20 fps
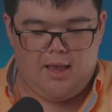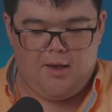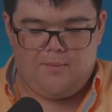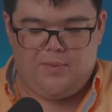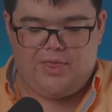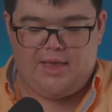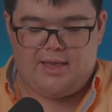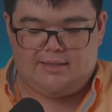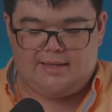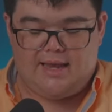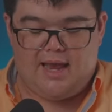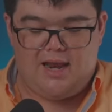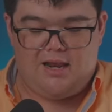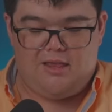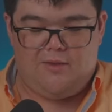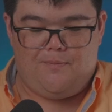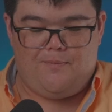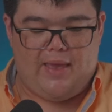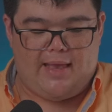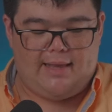But that's kind of
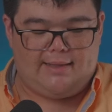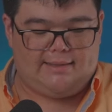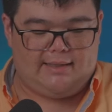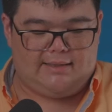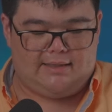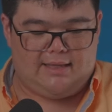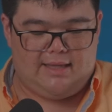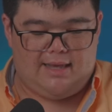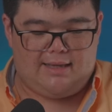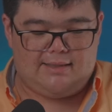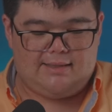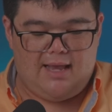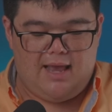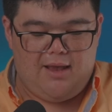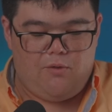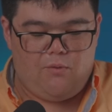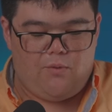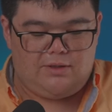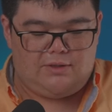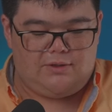the basis of this.
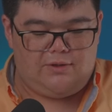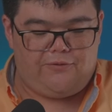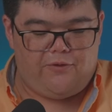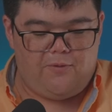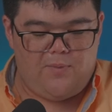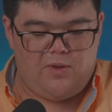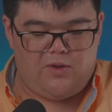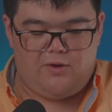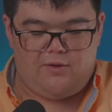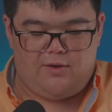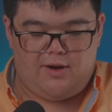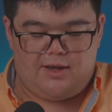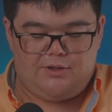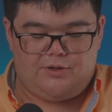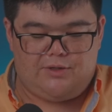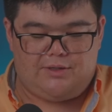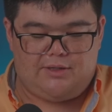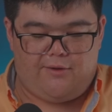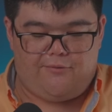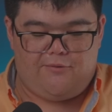Once you familiarize
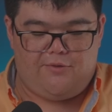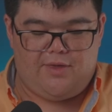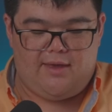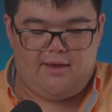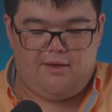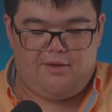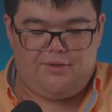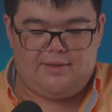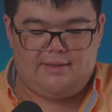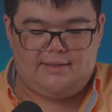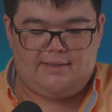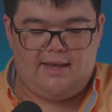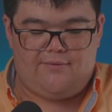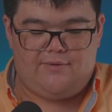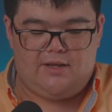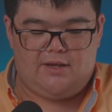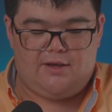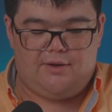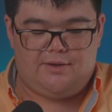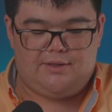yourself with the health and
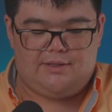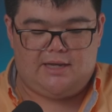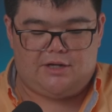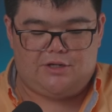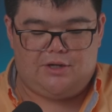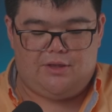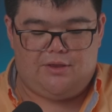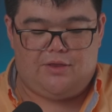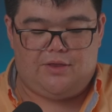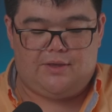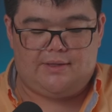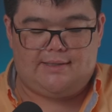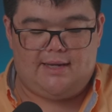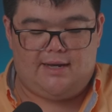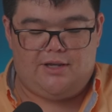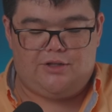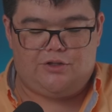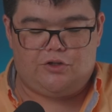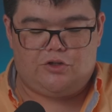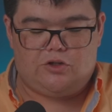safety code section that the
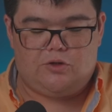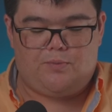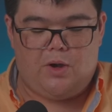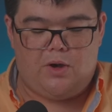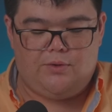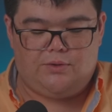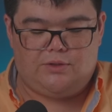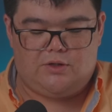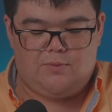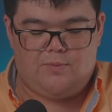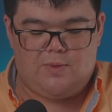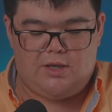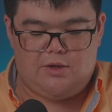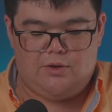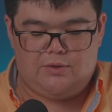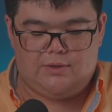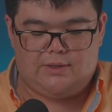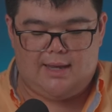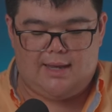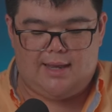cities are supposed to be
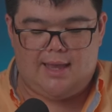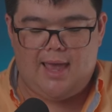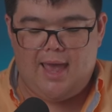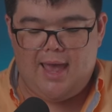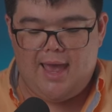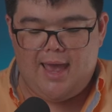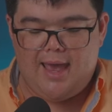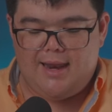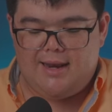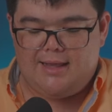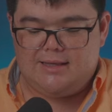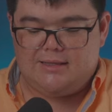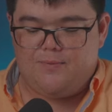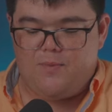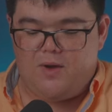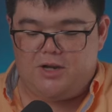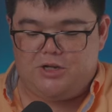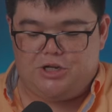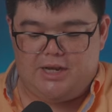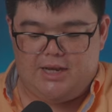using, it is
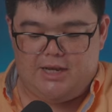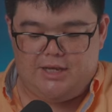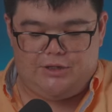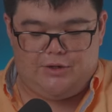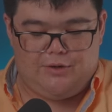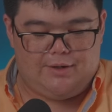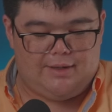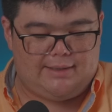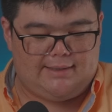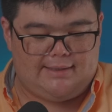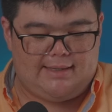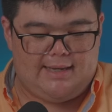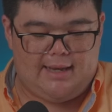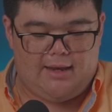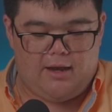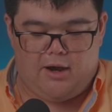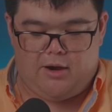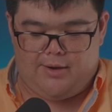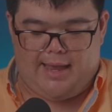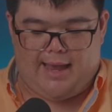much easier to see,
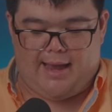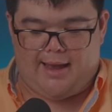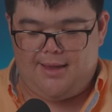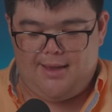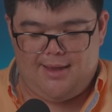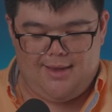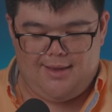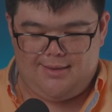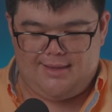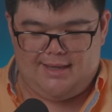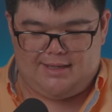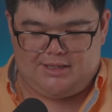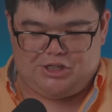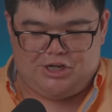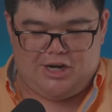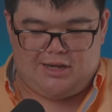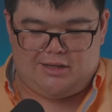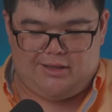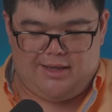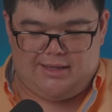oh yeah, this
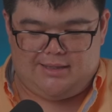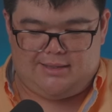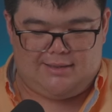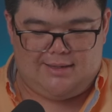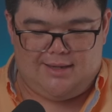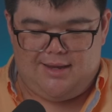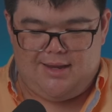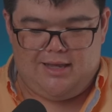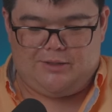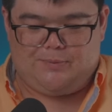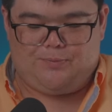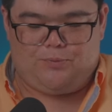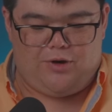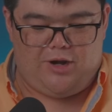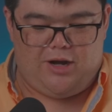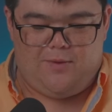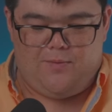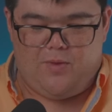checklist is pretty